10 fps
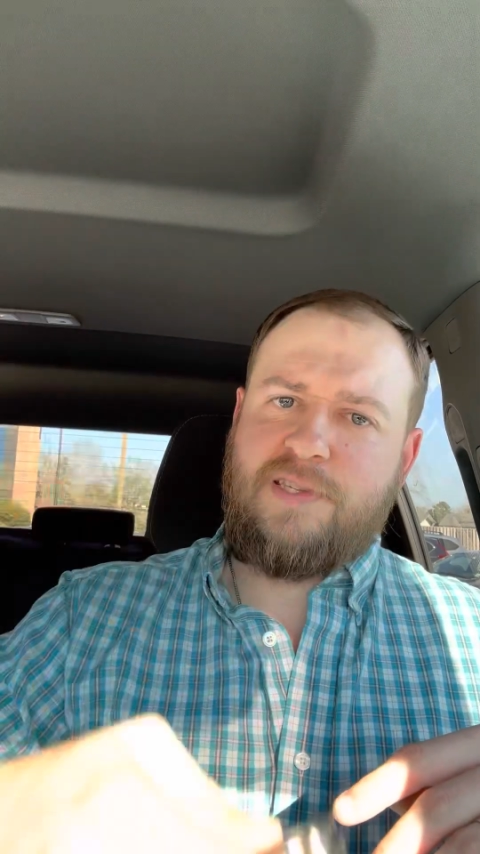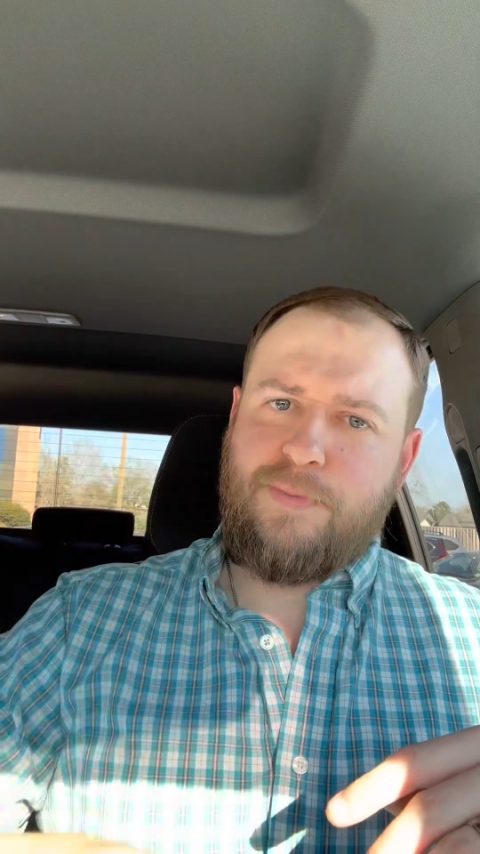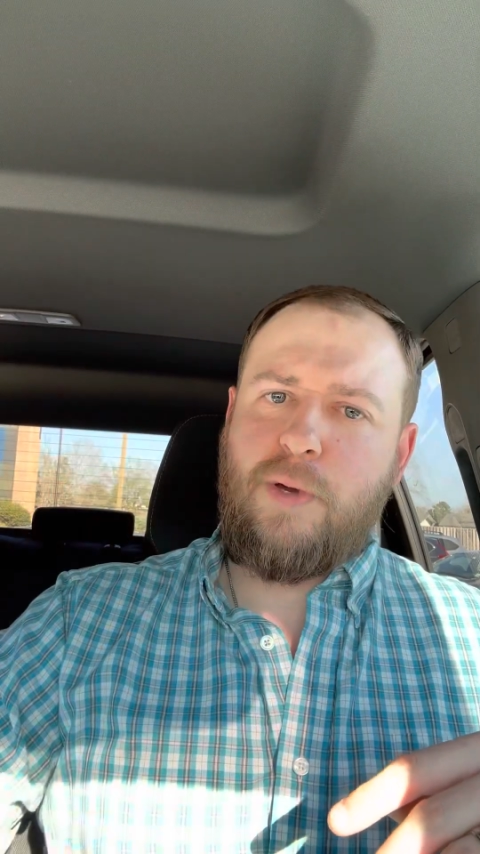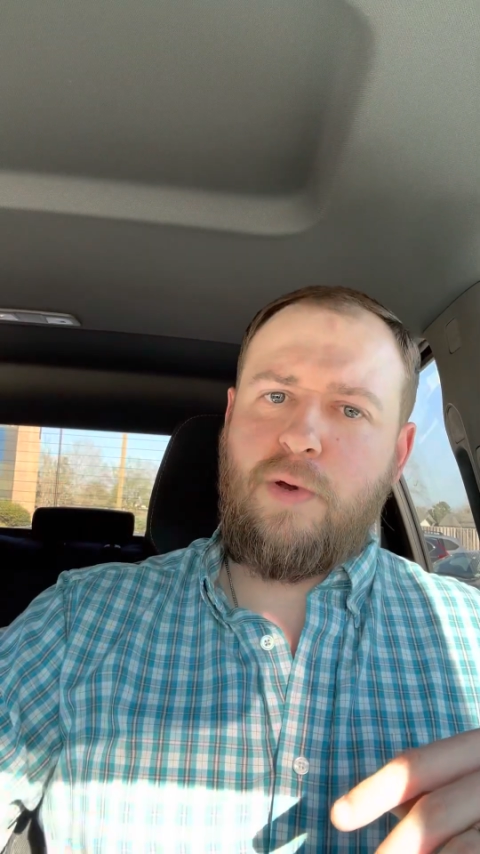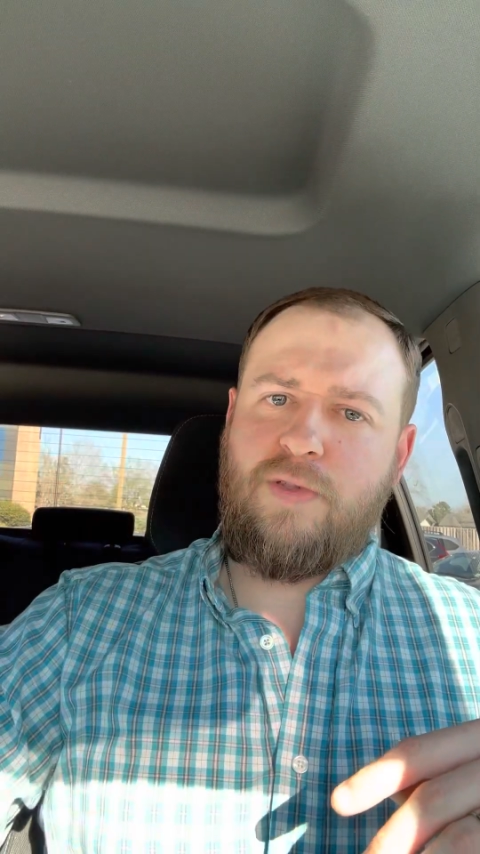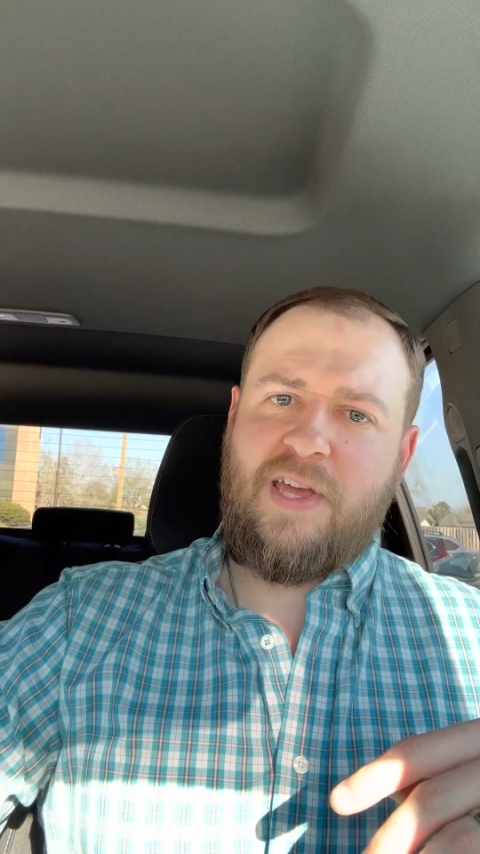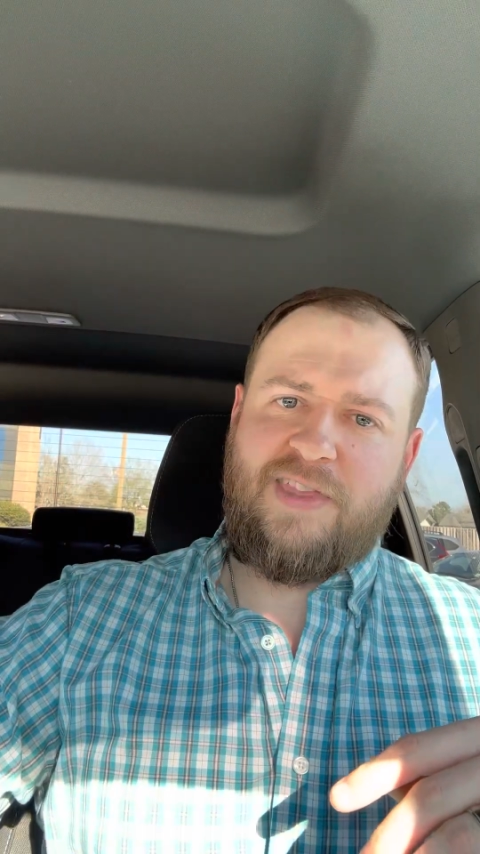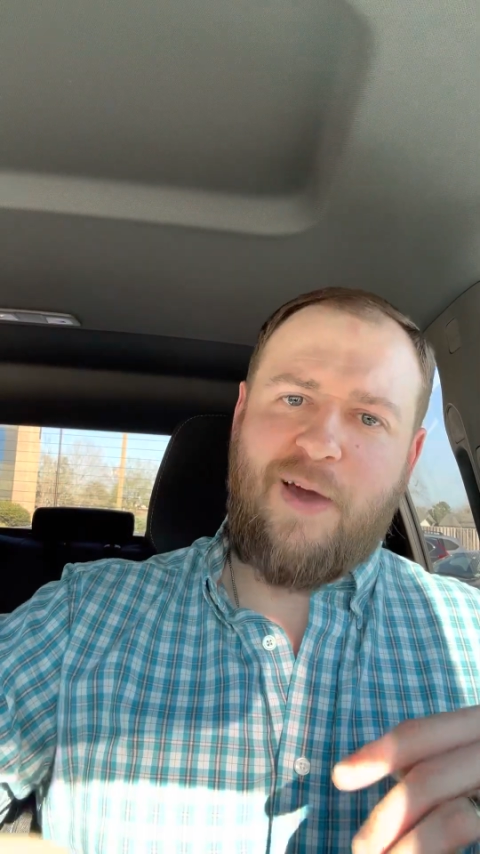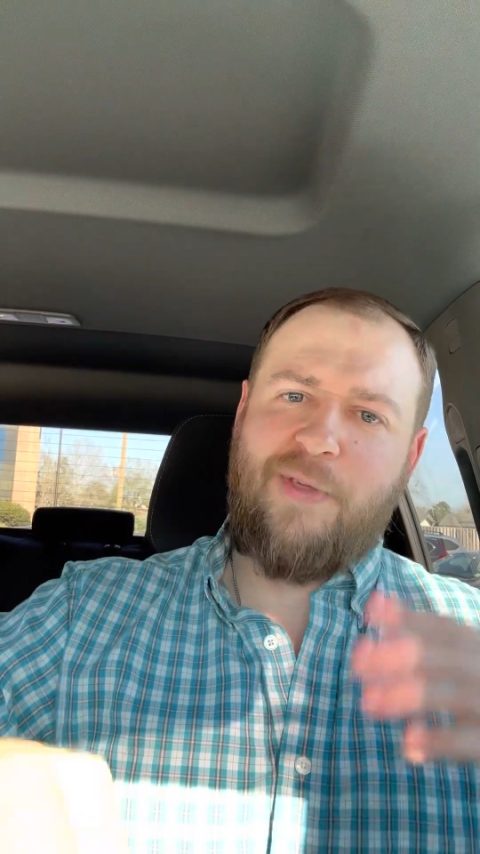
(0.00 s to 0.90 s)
smooth like that,